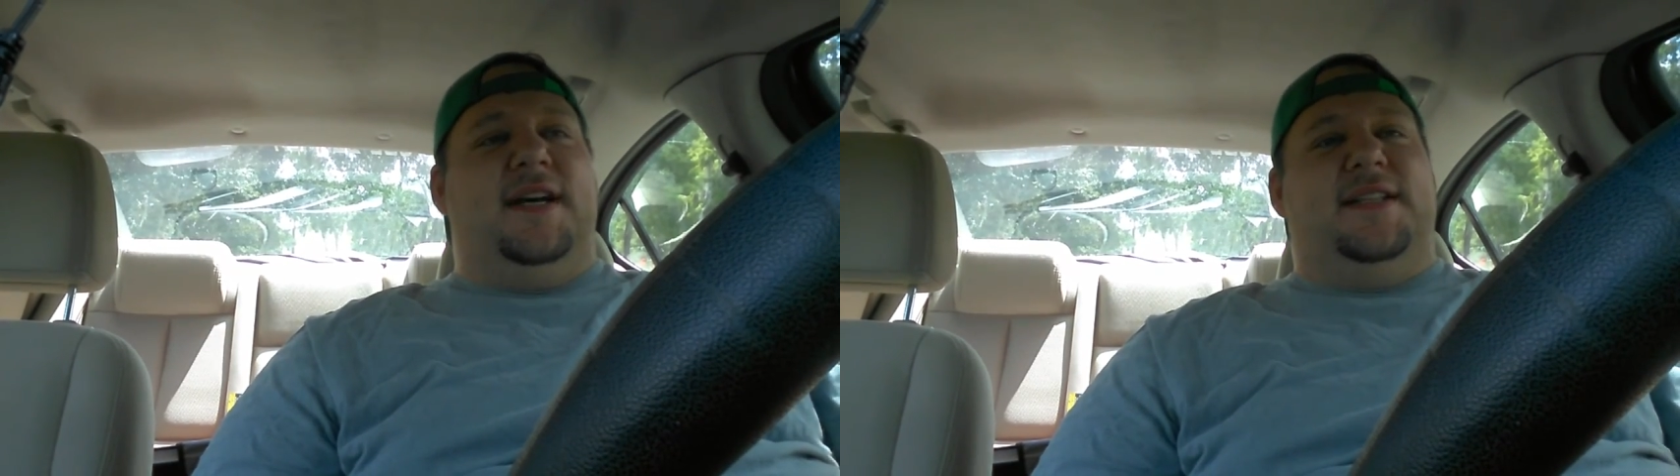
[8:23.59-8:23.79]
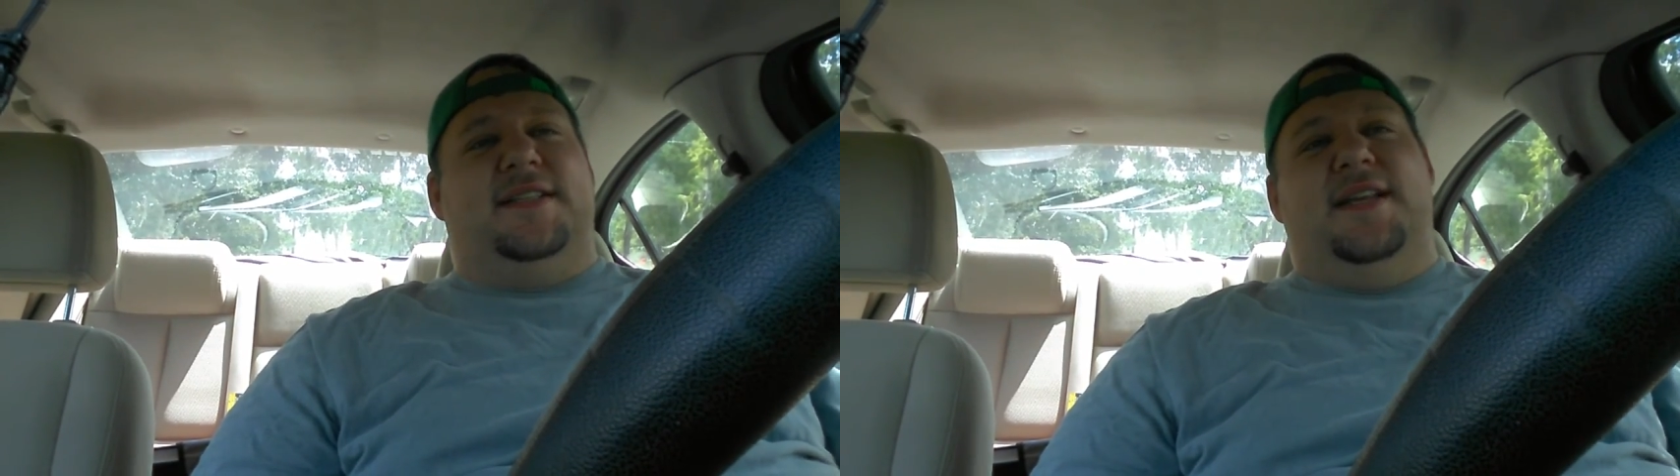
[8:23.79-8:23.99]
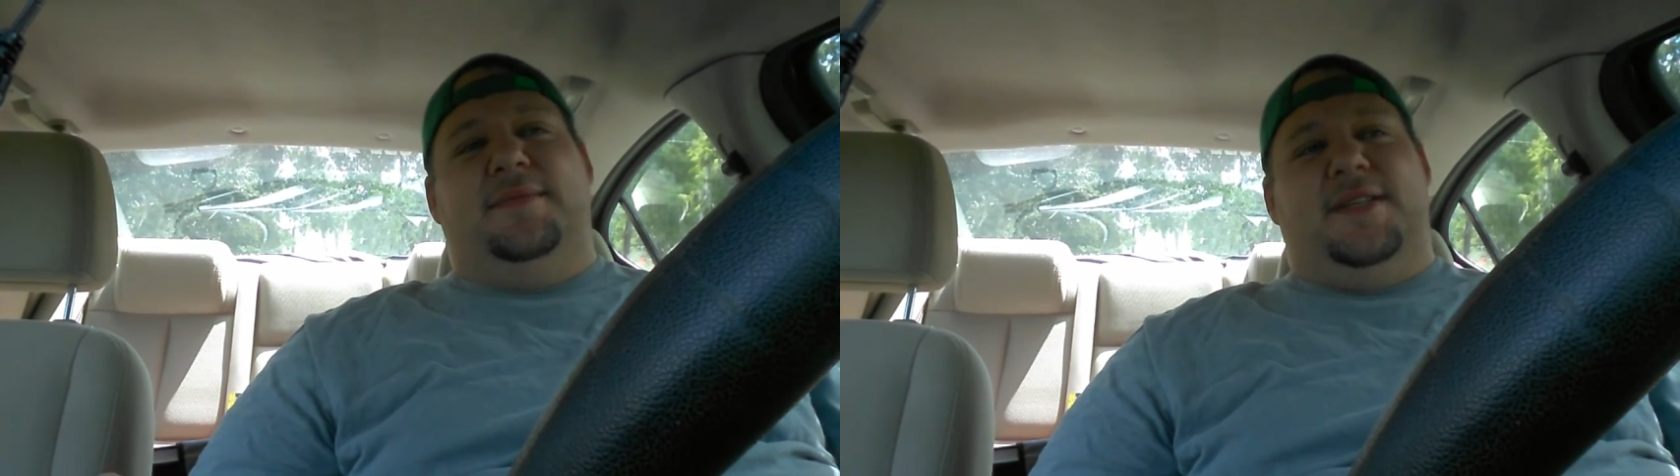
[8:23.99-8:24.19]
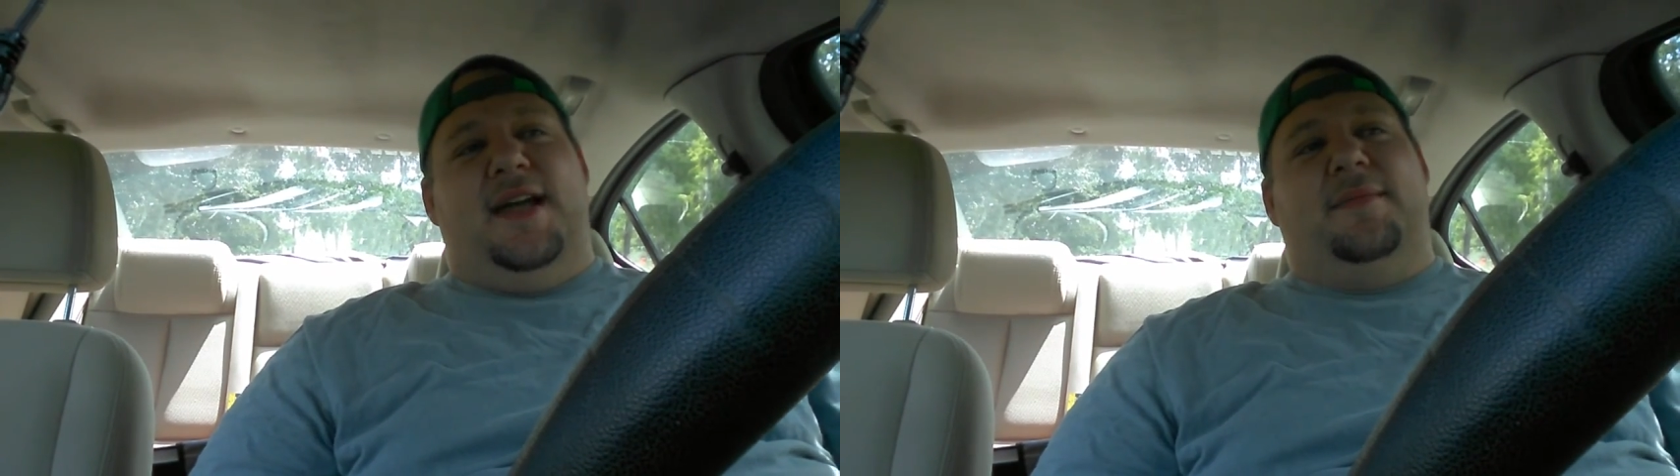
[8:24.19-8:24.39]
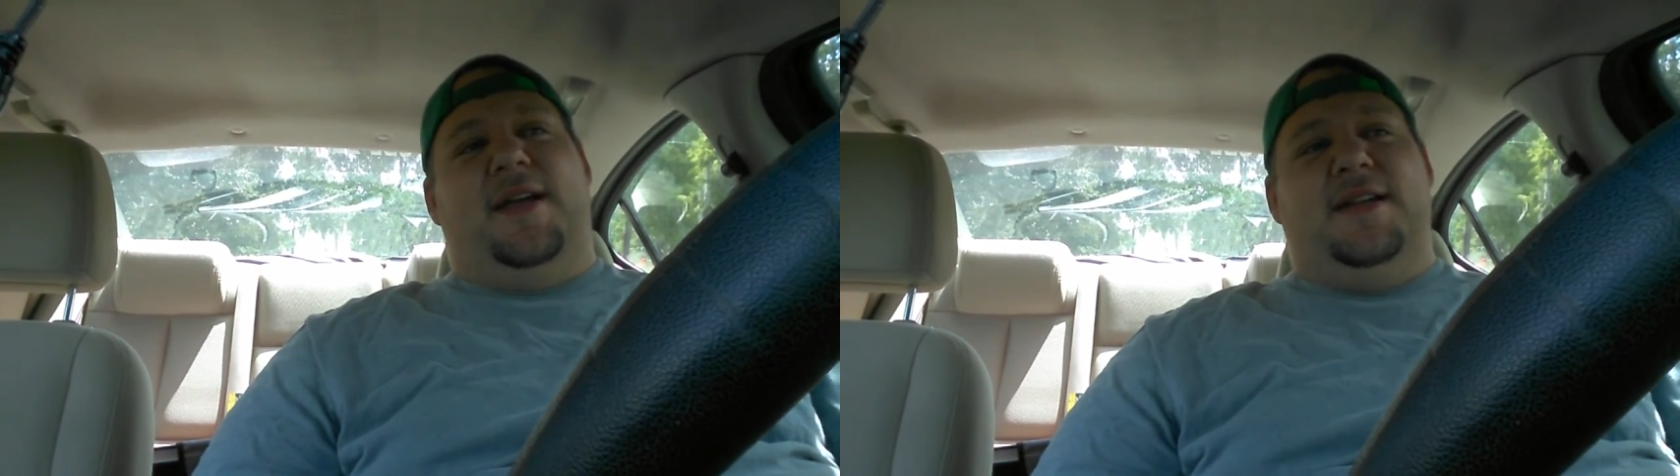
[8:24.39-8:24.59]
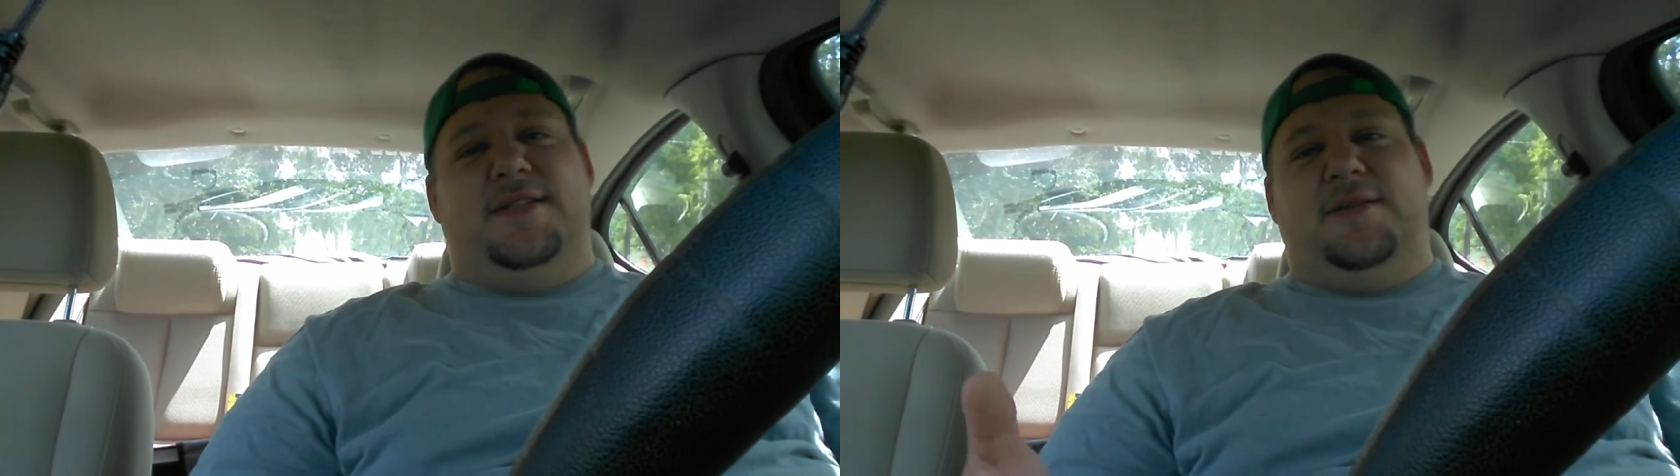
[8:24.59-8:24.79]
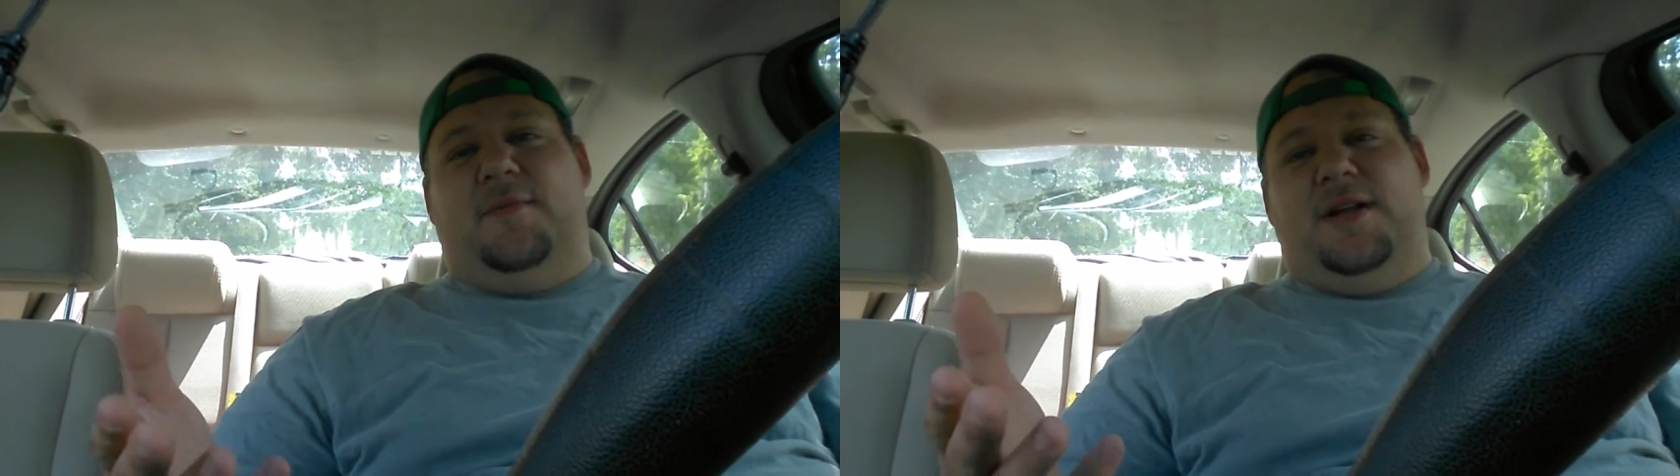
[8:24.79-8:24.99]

at the same time, guys, you can